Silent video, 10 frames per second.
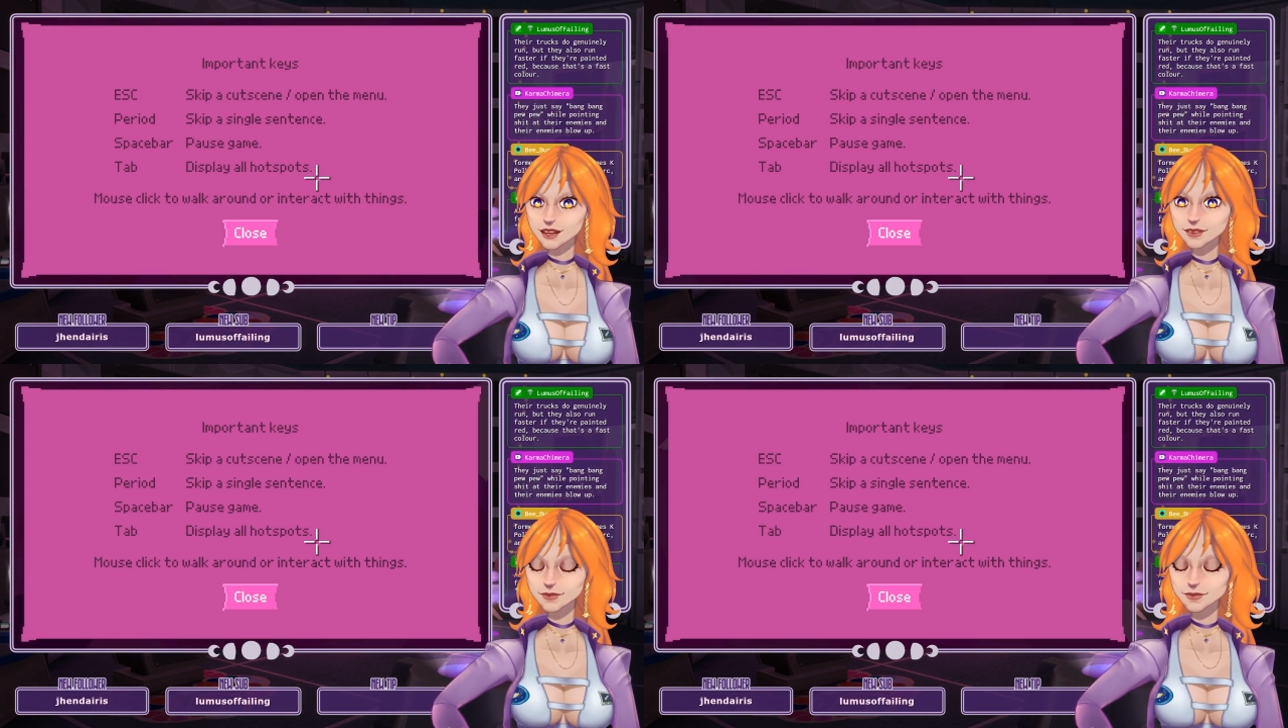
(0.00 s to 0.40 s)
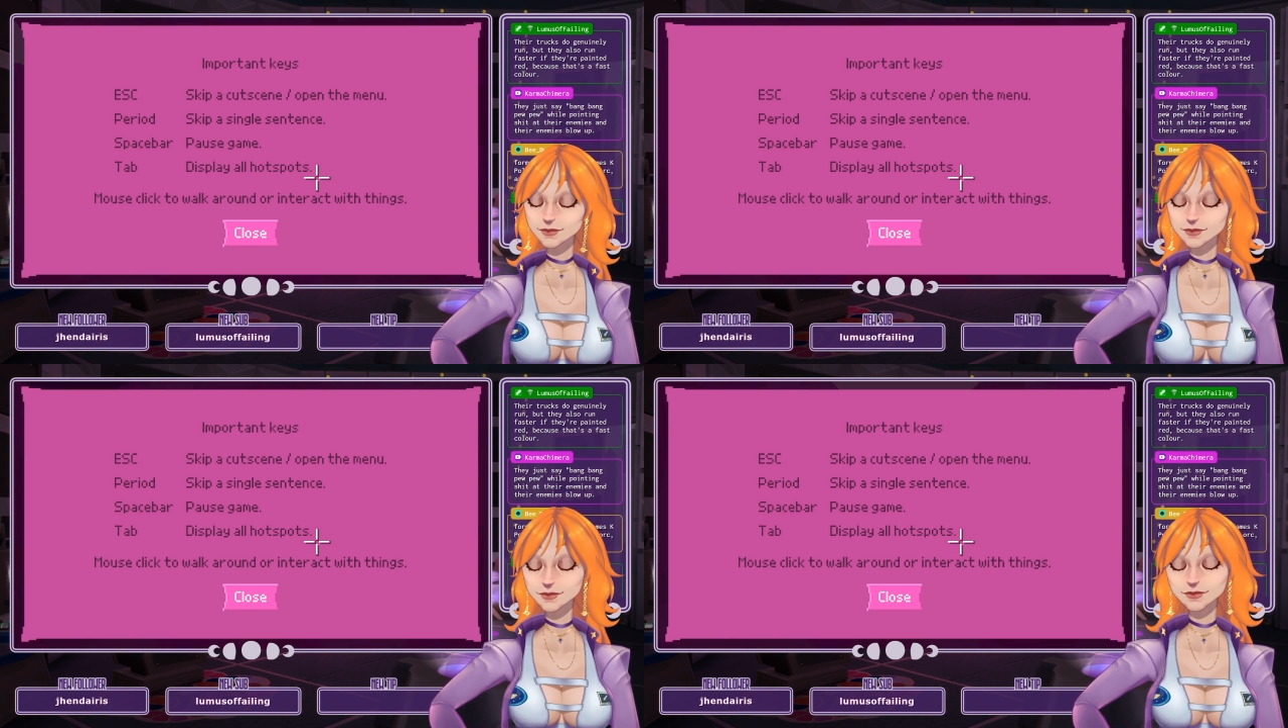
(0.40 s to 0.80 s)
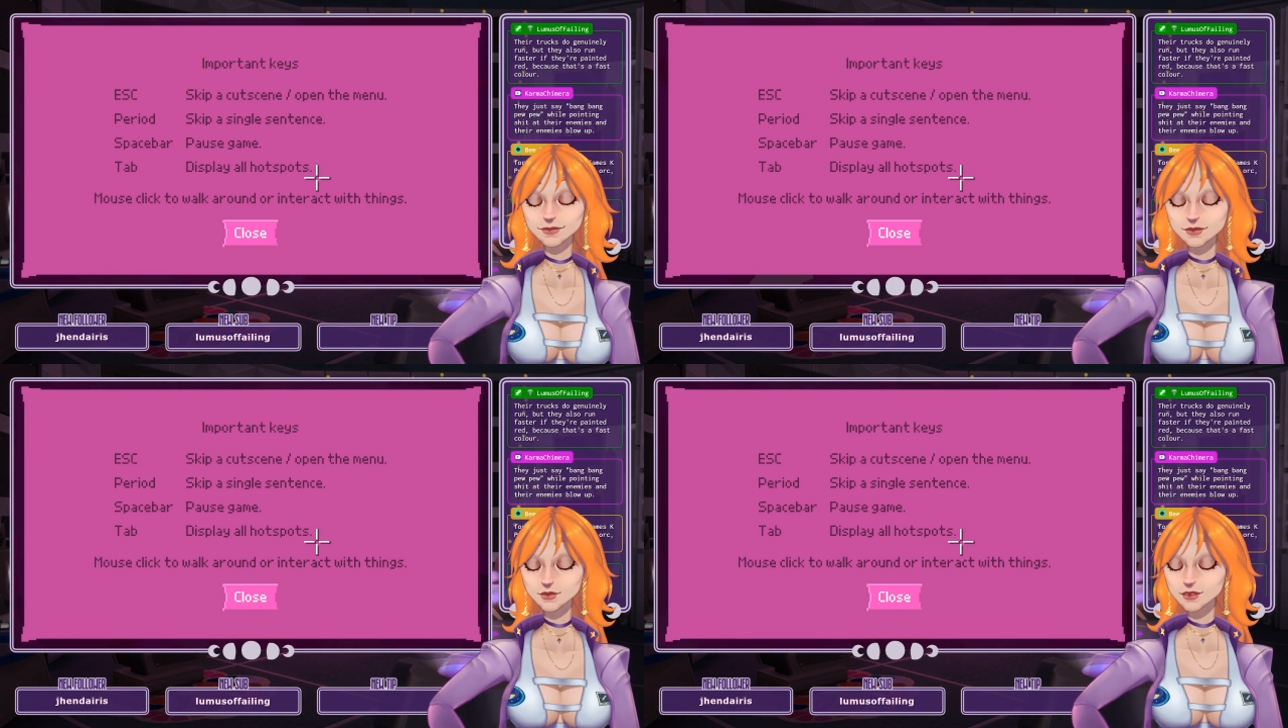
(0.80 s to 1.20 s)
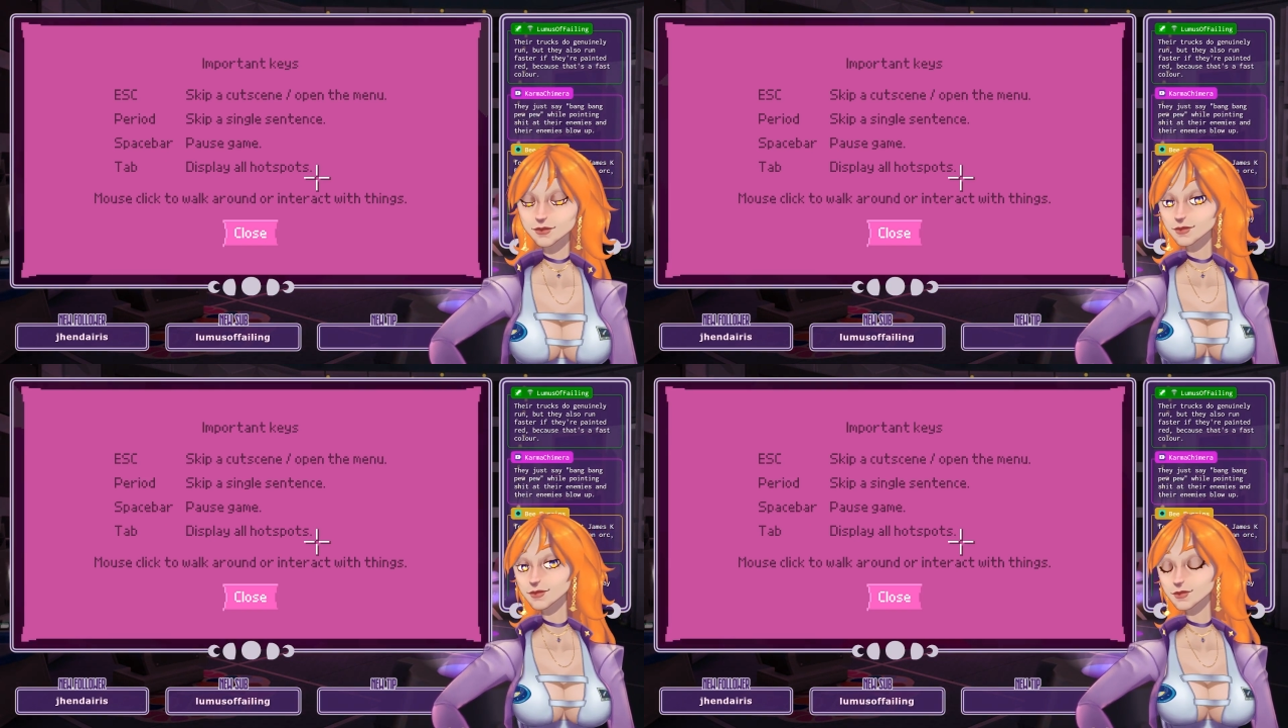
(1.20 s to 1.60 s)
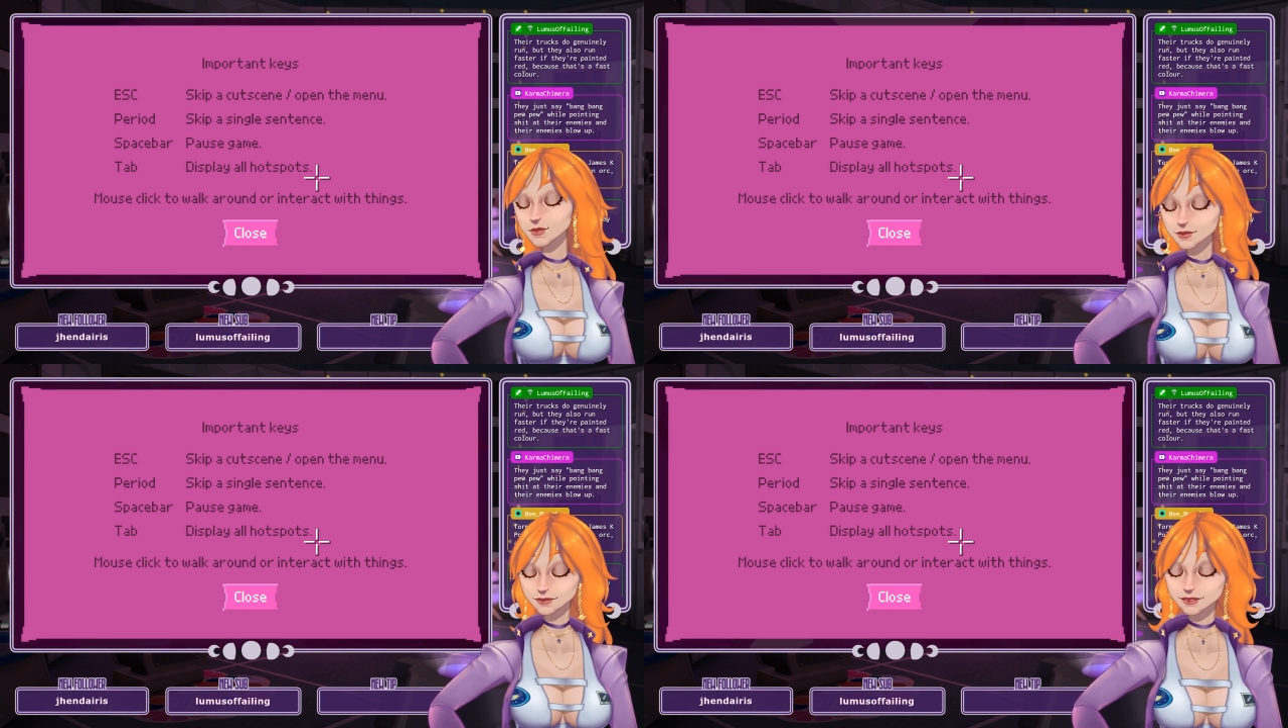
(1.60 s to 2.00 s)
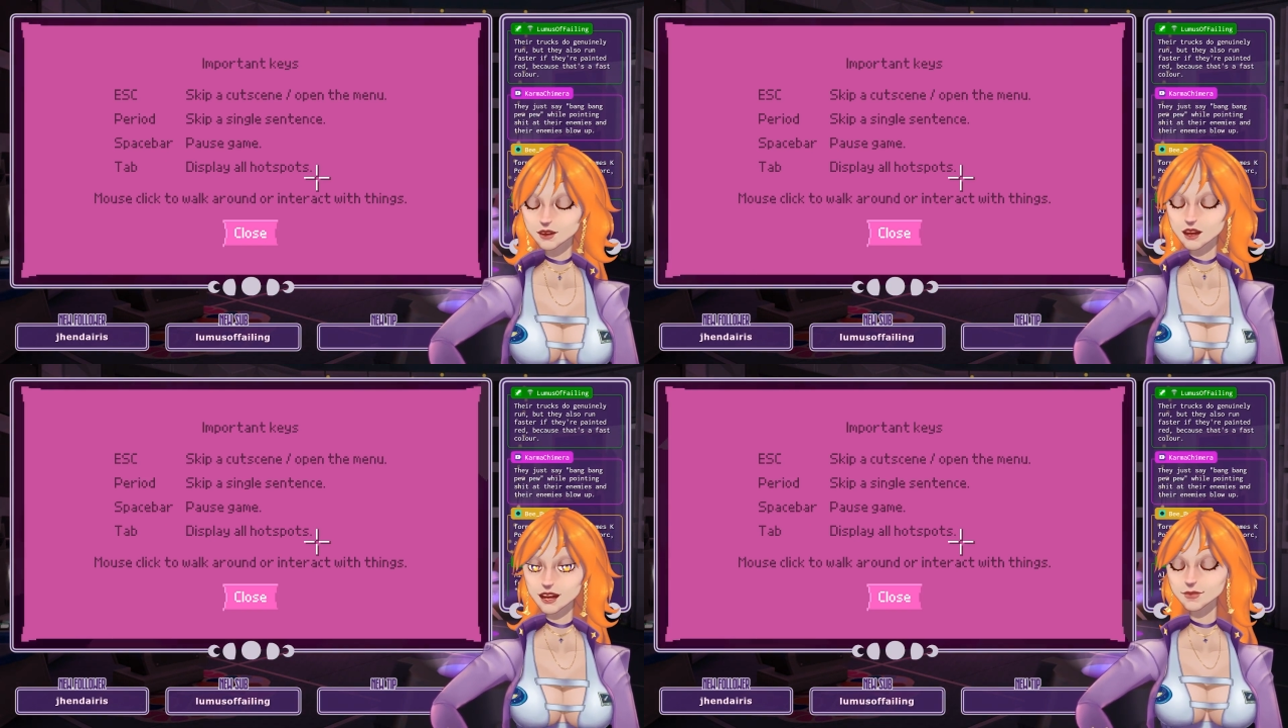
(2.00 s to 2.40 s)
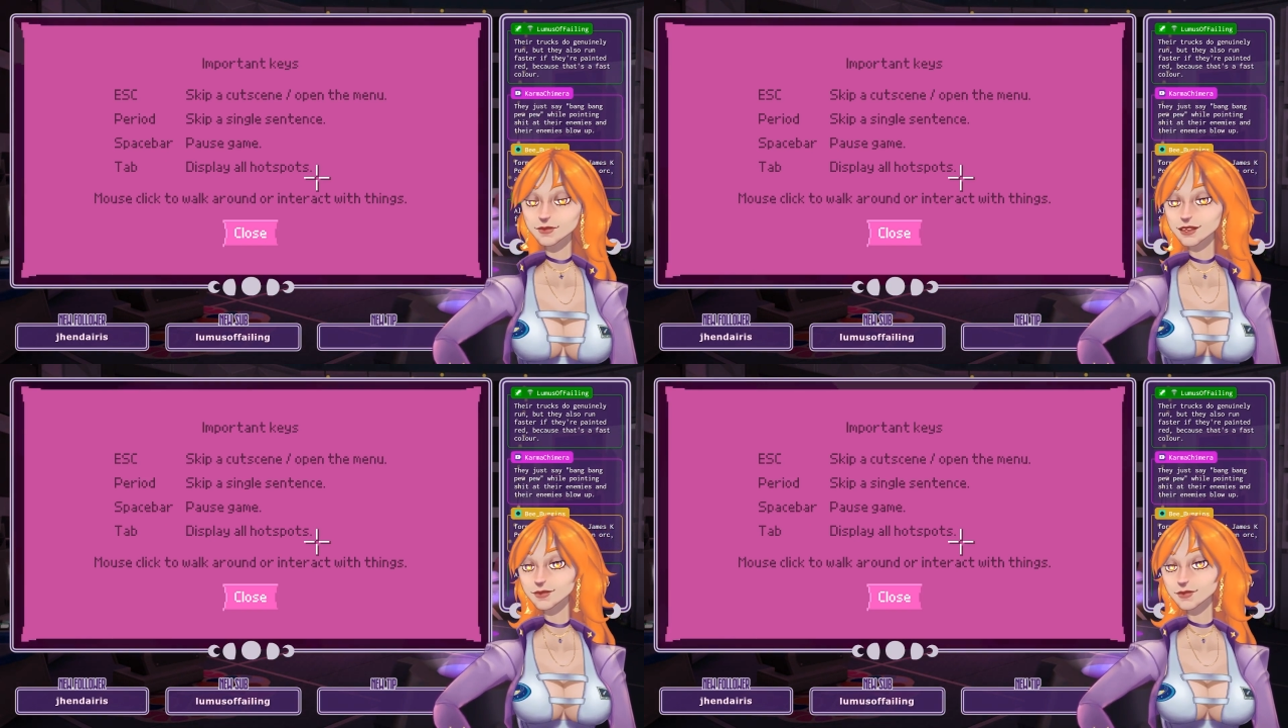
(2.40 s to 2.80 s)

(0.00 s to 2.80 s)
It is similar to Lucy Dreaming,